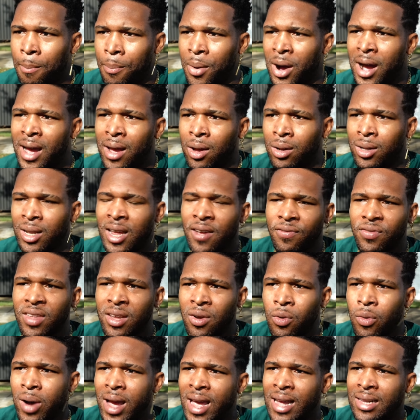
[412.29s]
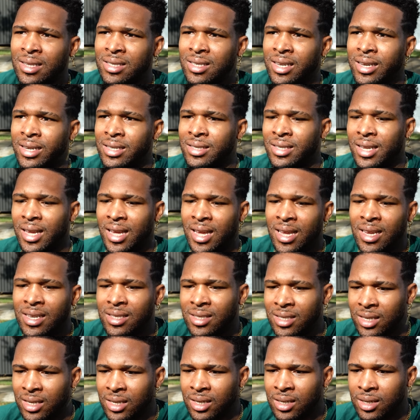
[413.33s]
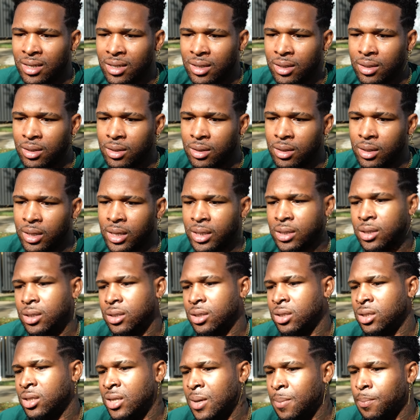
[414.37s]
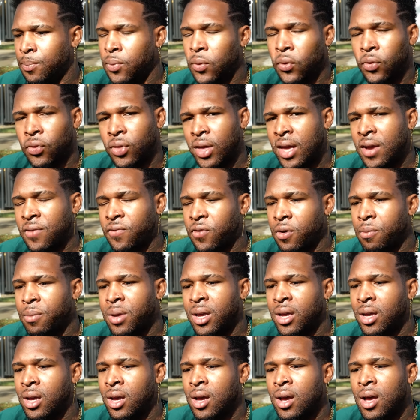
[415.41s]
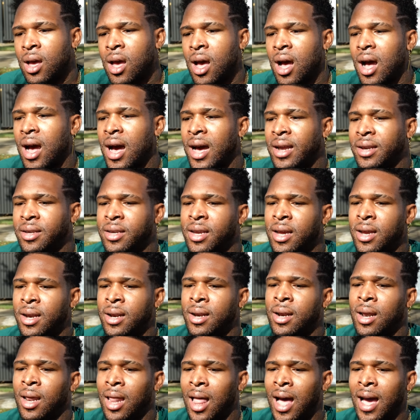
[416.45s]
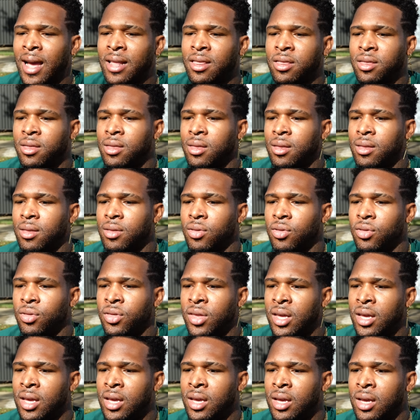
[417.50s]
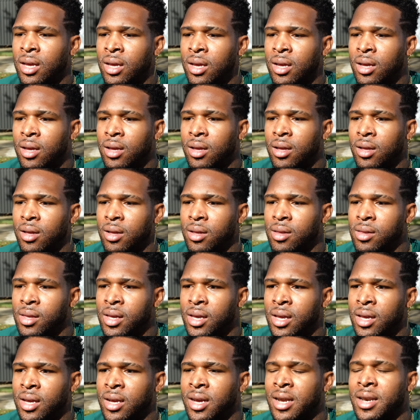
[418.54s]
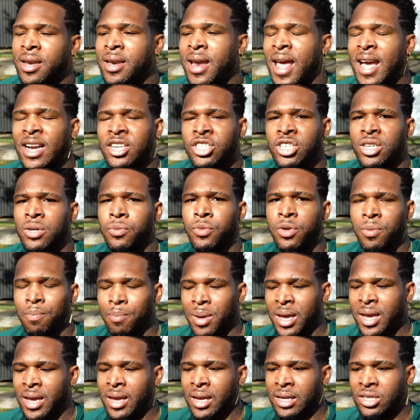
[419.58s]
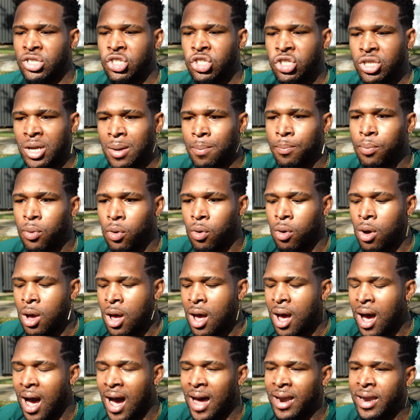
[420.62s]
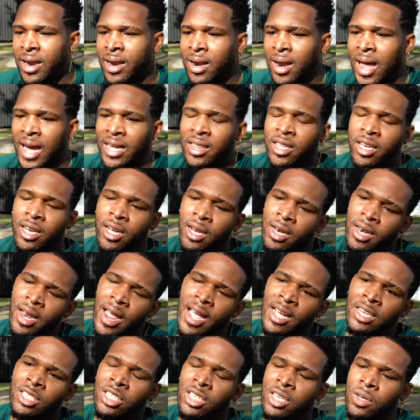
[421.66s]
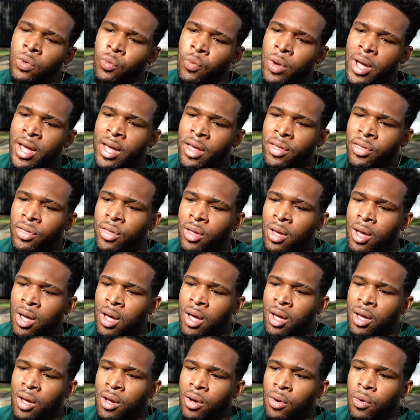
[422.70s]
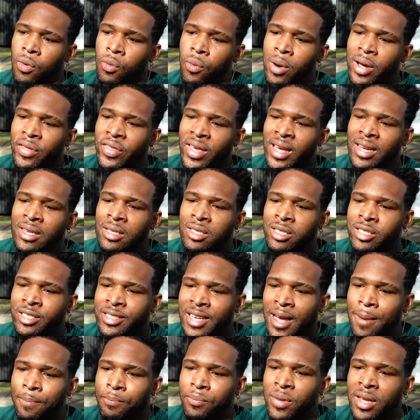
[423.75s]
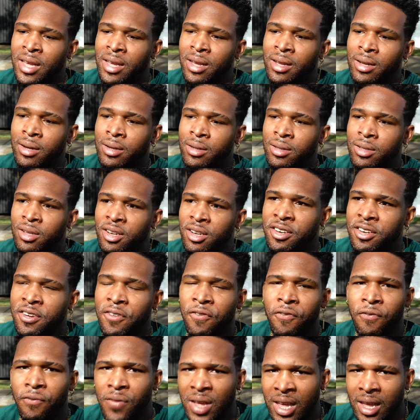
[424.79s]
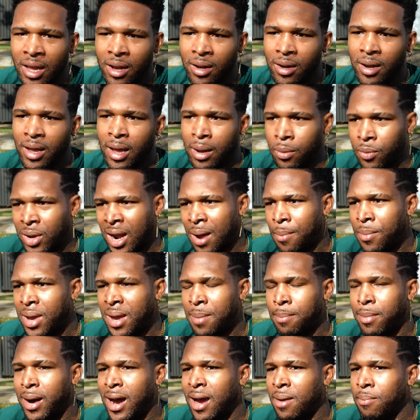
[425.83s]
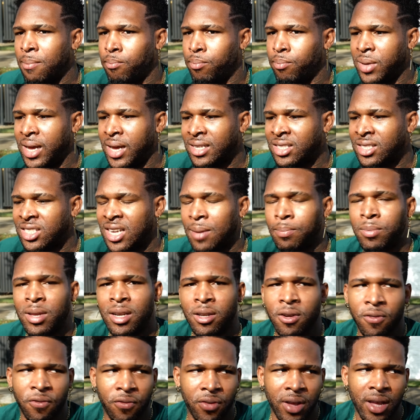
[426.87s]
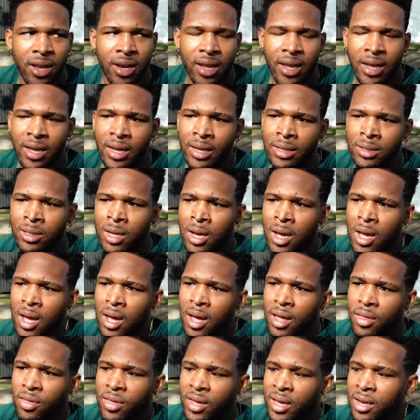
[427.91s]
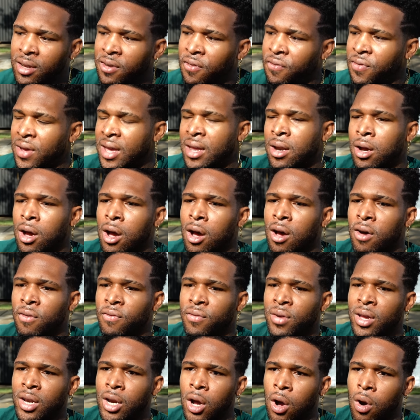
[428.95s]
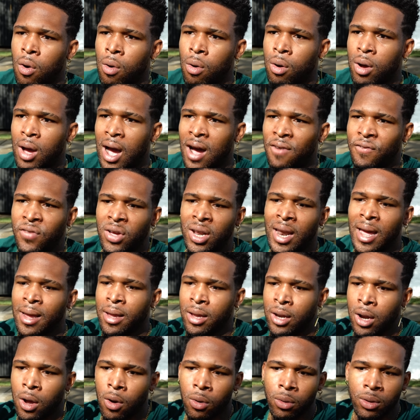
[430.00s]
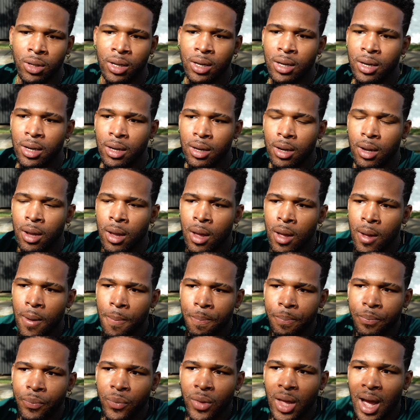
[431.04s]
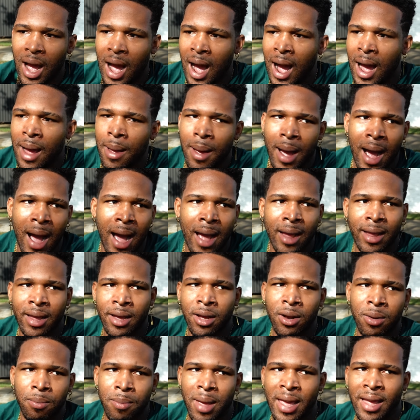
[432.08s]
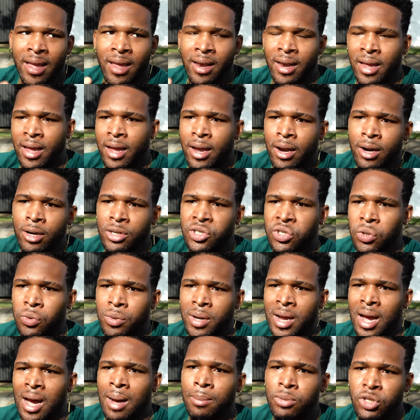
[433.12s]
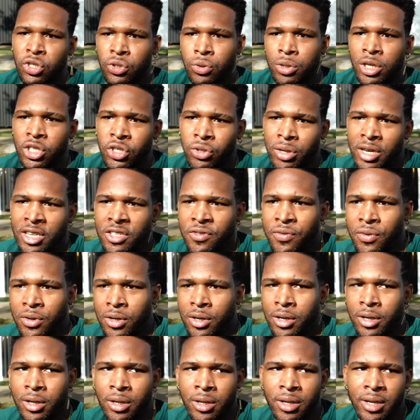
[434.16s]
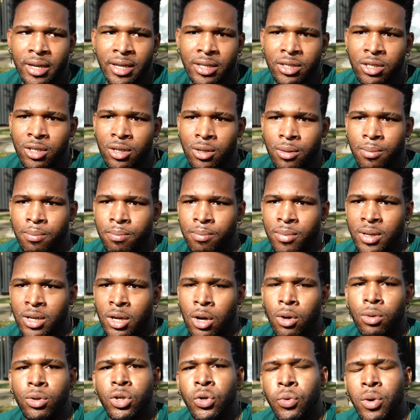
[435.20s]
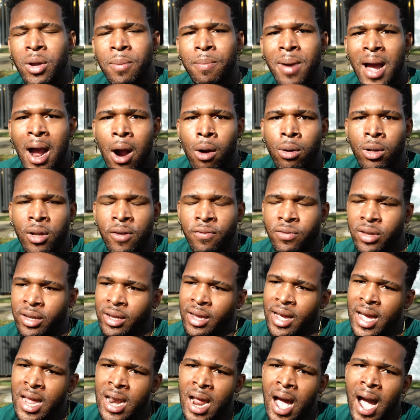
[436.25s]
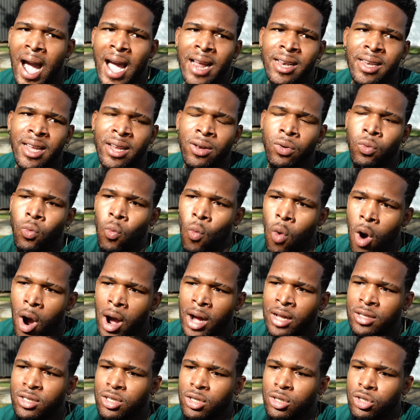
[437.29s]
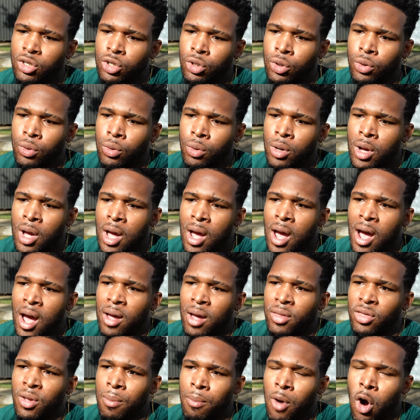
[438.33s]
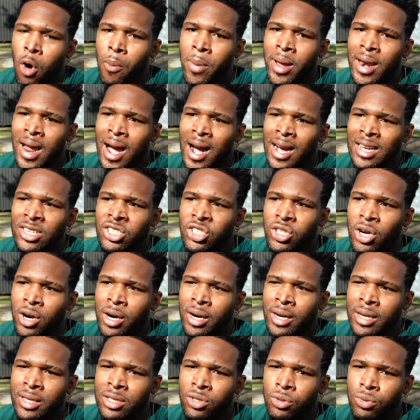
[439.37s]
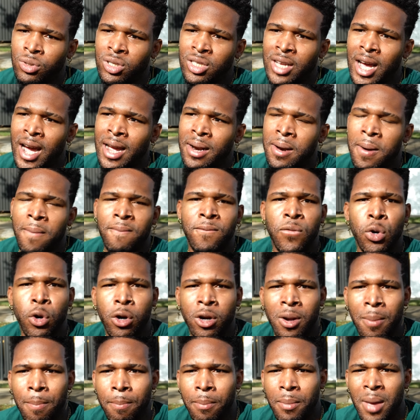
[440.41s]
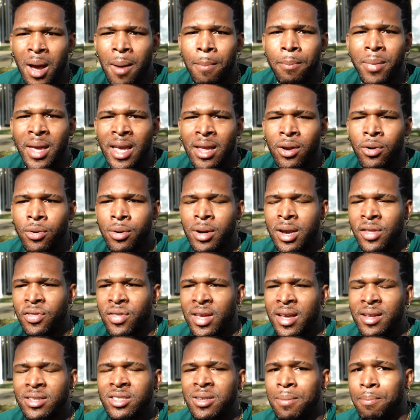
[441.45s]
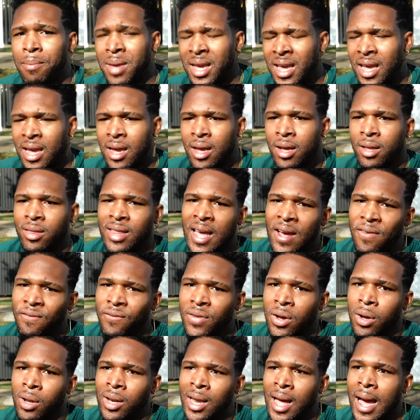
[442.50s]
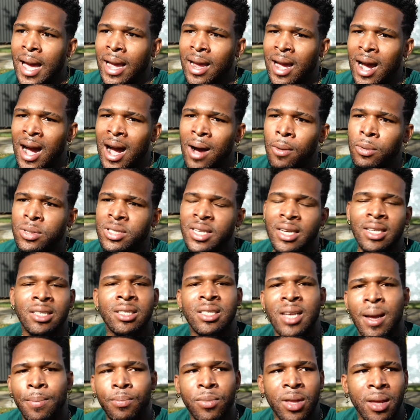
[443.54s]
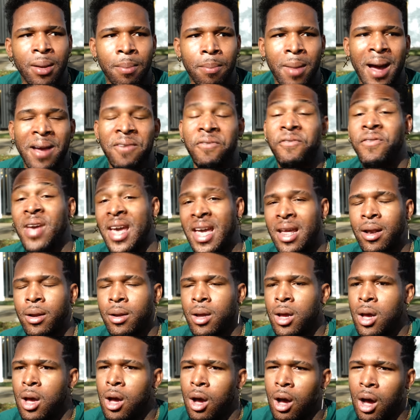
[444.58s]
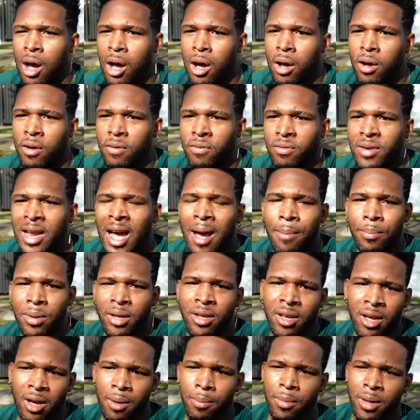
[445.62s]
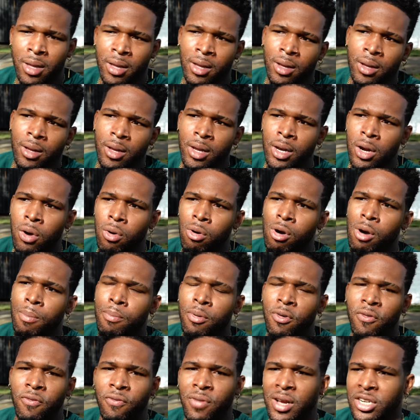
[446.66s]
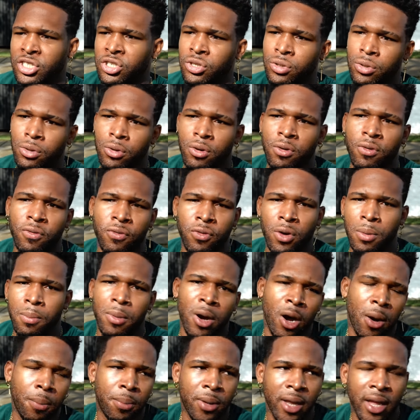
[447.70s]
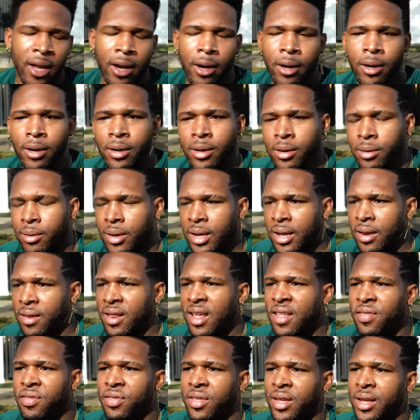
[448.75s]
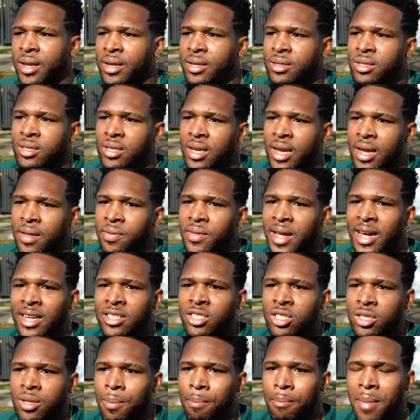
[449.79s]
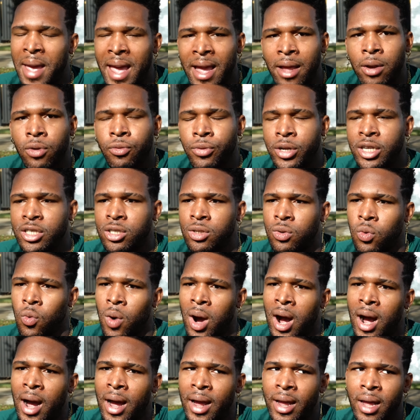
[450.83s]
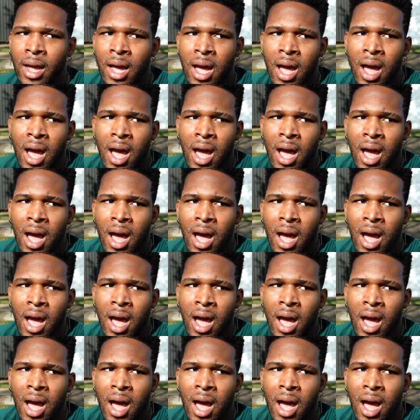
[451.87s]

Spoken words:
But lifting weights is easy. It's a simple thing for me. I didn't like the connection with being simple. I didn't like the connection with accepting defeat. And what I mean by accepting defeat is the defeat of, you know, I feel like, you know, I couldn't make it here, so now I'm just gonna transfer into, you know, doing powerlifting. And I didn't want to, the moment I started to sign up for a meet or anything, to me, that felt like I was accepting my fate of not becoming, you know, a professional football player and things. And that's the main reason why,